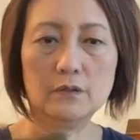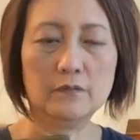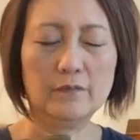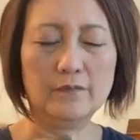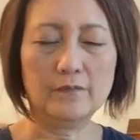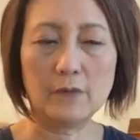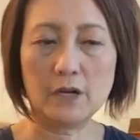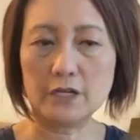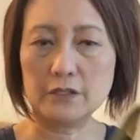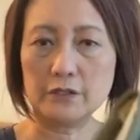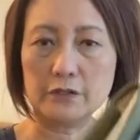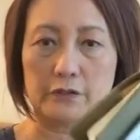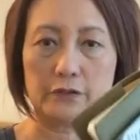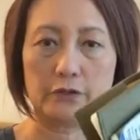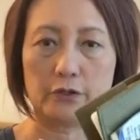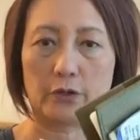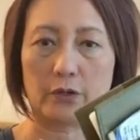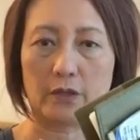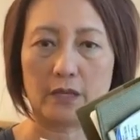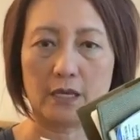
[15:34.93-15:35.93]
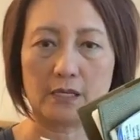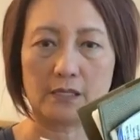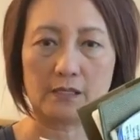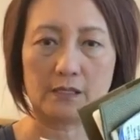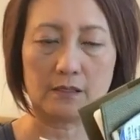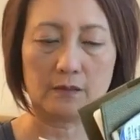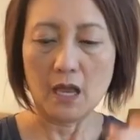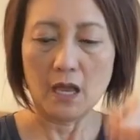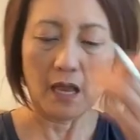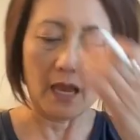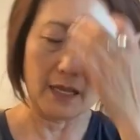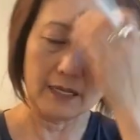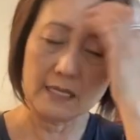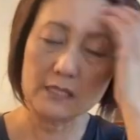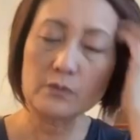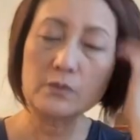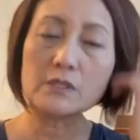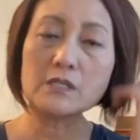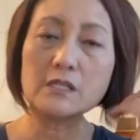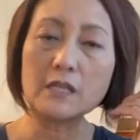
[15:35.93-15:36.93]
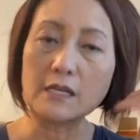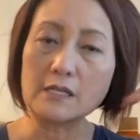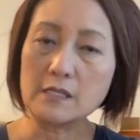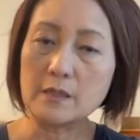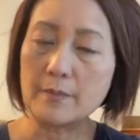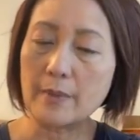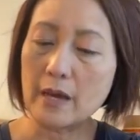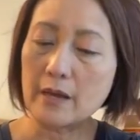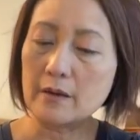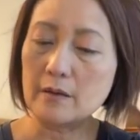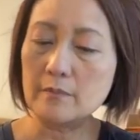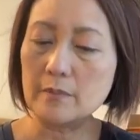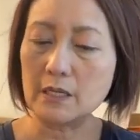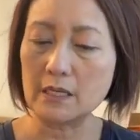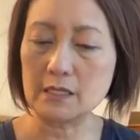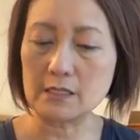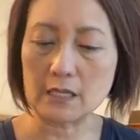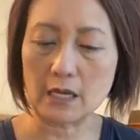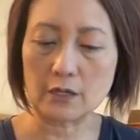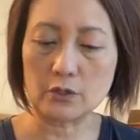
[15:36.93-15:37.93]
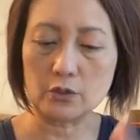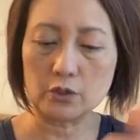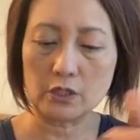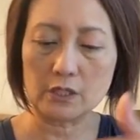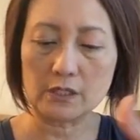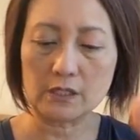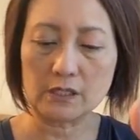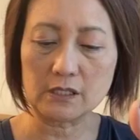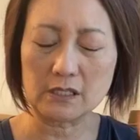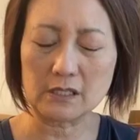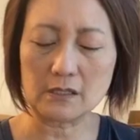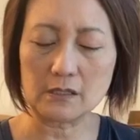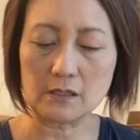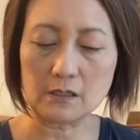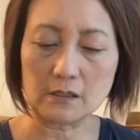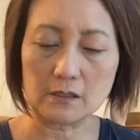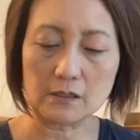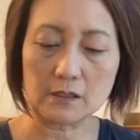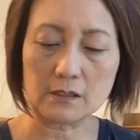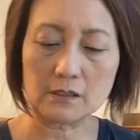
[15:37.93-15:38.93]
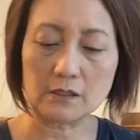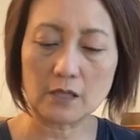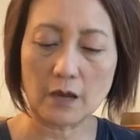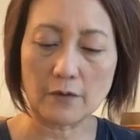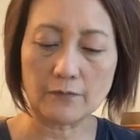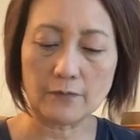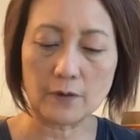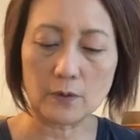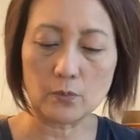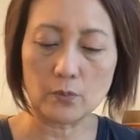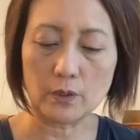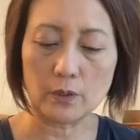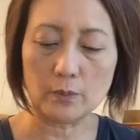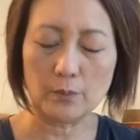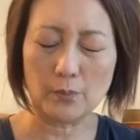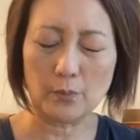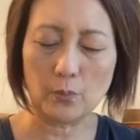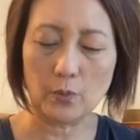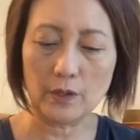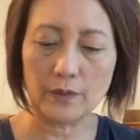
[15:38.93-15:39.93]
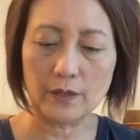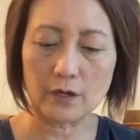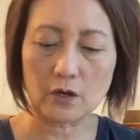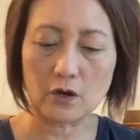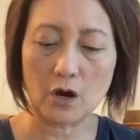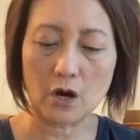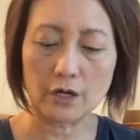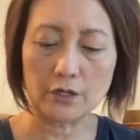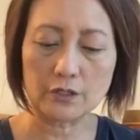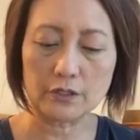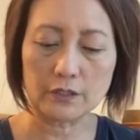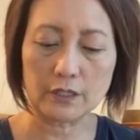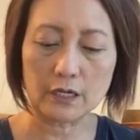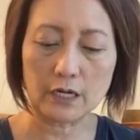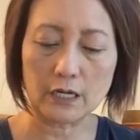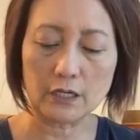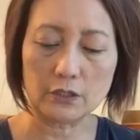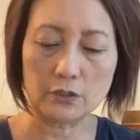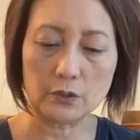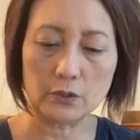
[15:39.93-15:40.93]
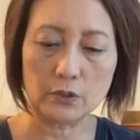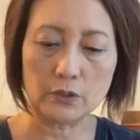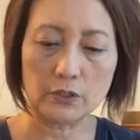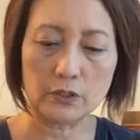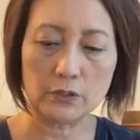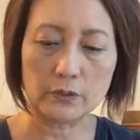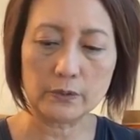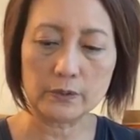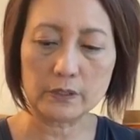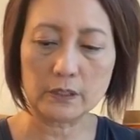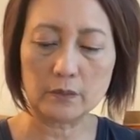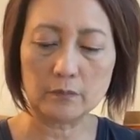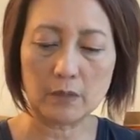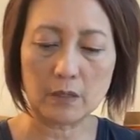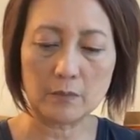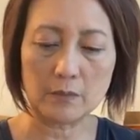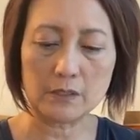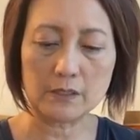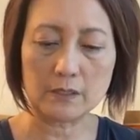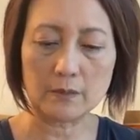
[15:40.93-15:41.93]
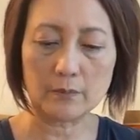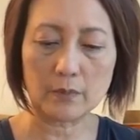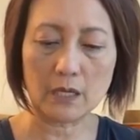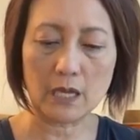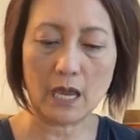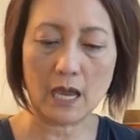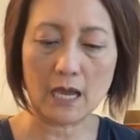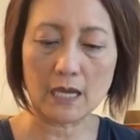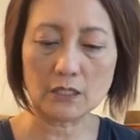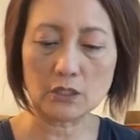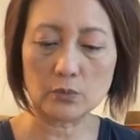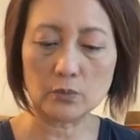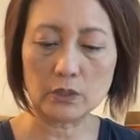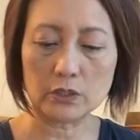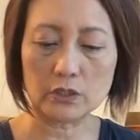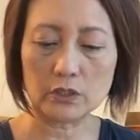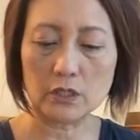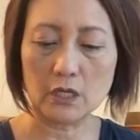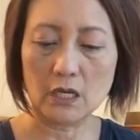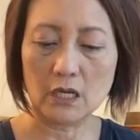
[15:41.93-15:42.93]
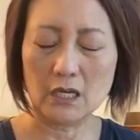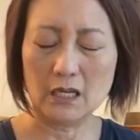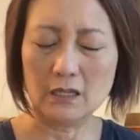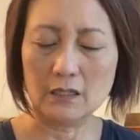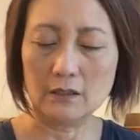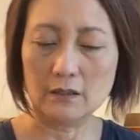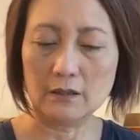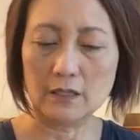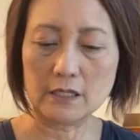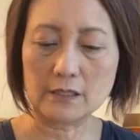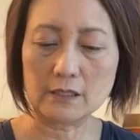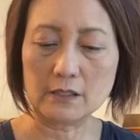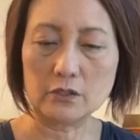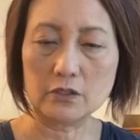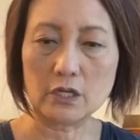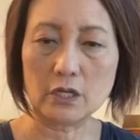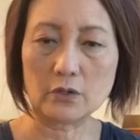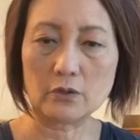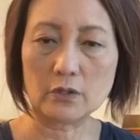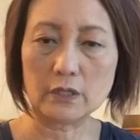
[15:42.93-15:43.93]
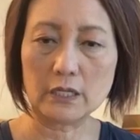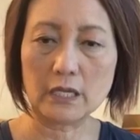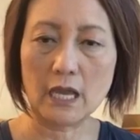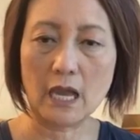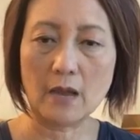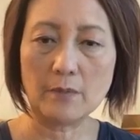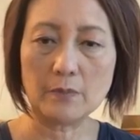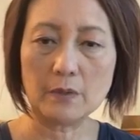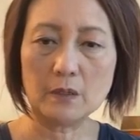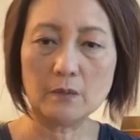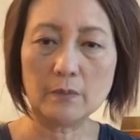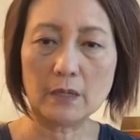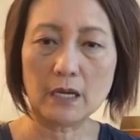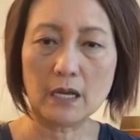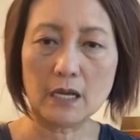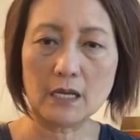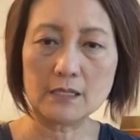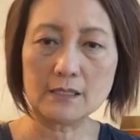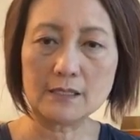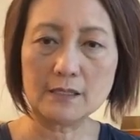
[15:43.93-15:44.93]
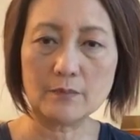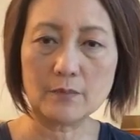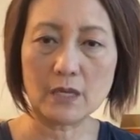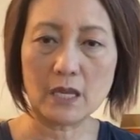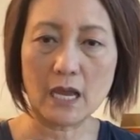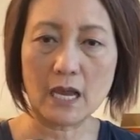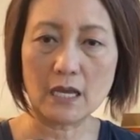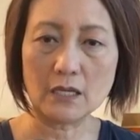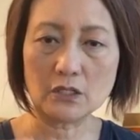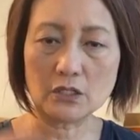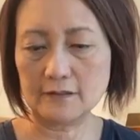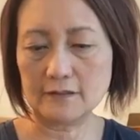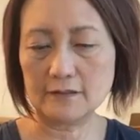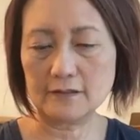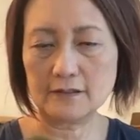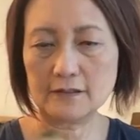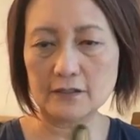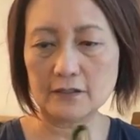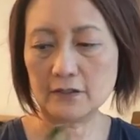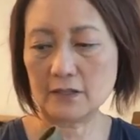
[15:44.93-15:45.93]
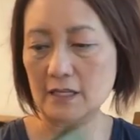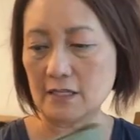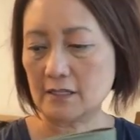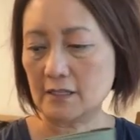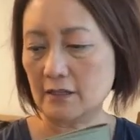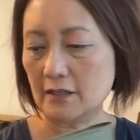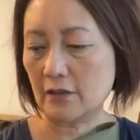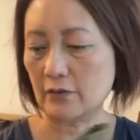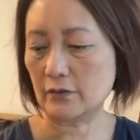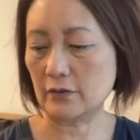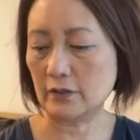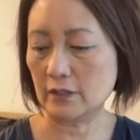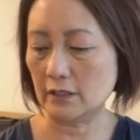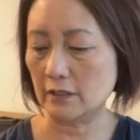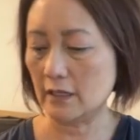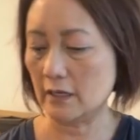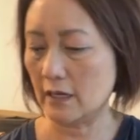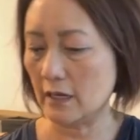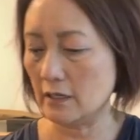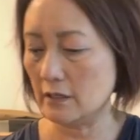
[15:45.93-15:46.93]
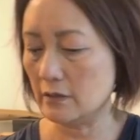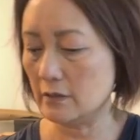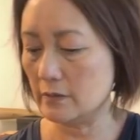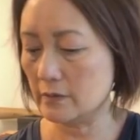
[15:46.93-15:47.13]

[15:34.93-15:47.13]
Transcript: I just took this. And that's what's nice about it, because I could just stuff it with the cards that I do use and maybe some cash, which doesn't generally happen, but I had some cash. So that's another thing that I use.